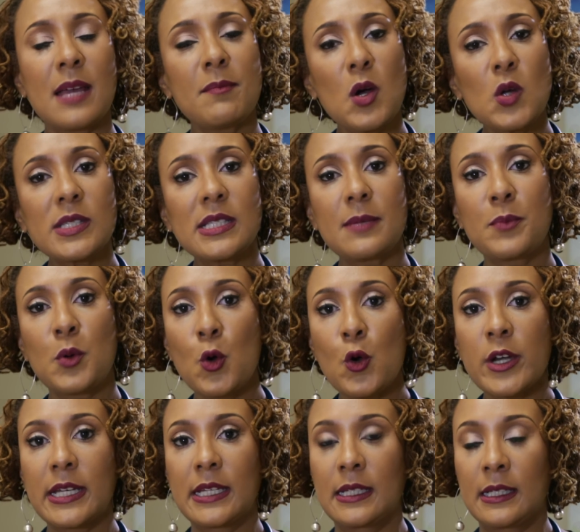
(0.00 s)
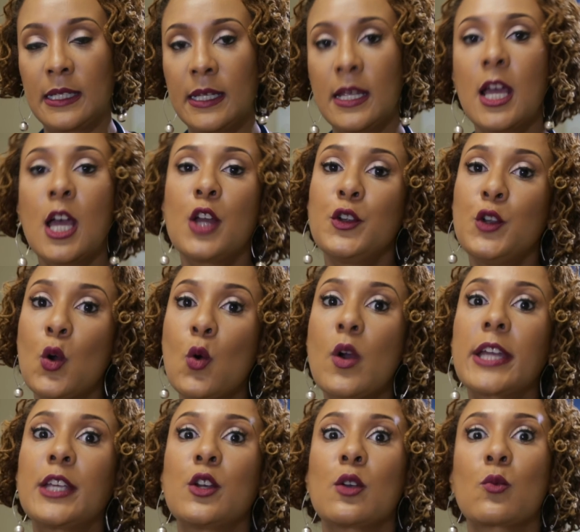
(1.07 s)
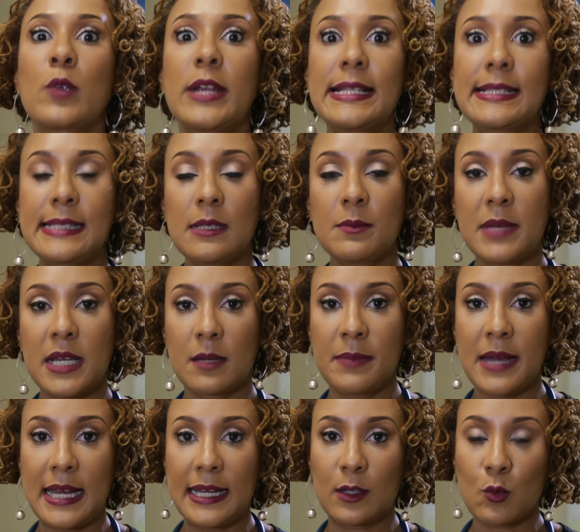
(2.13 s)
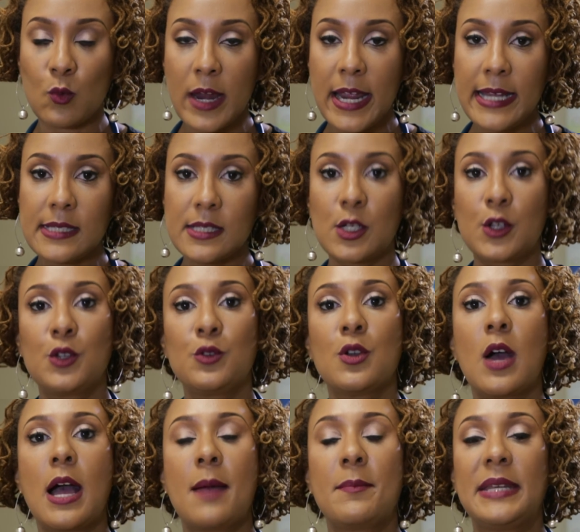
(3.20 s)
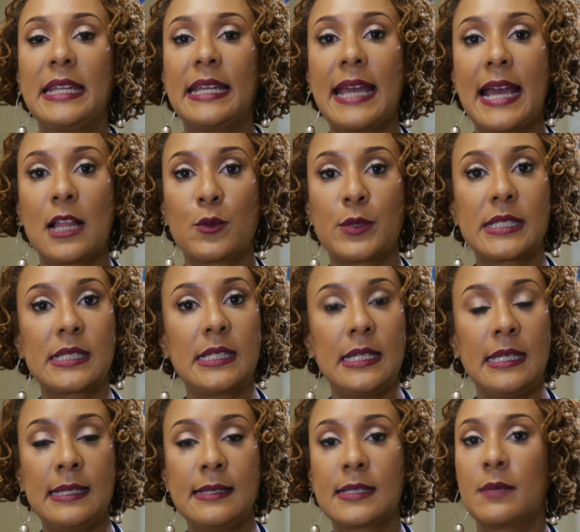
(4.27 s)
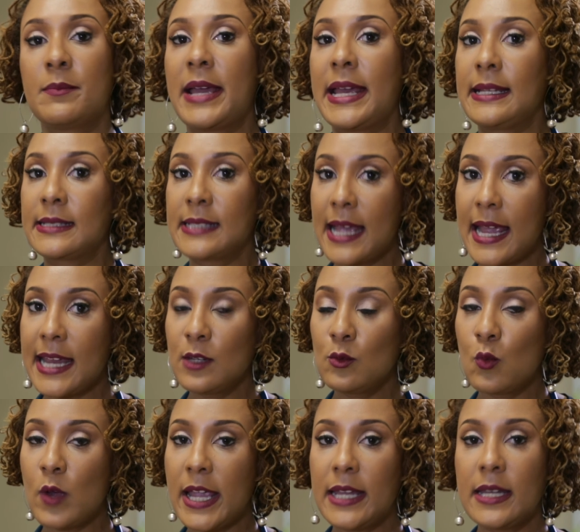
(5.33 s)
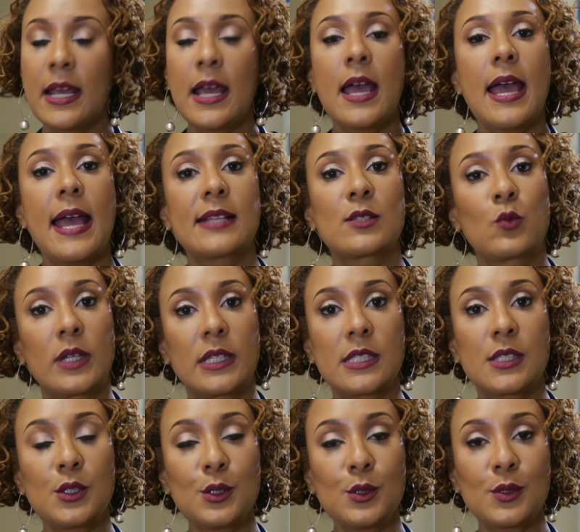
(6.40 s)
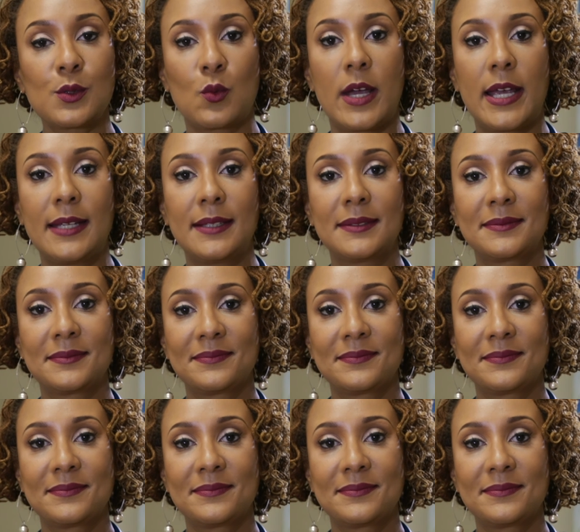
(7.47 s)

and most importantly, knowing your resting metabolic rate so you know how many calories to eat to maintain weight as well as lose weight.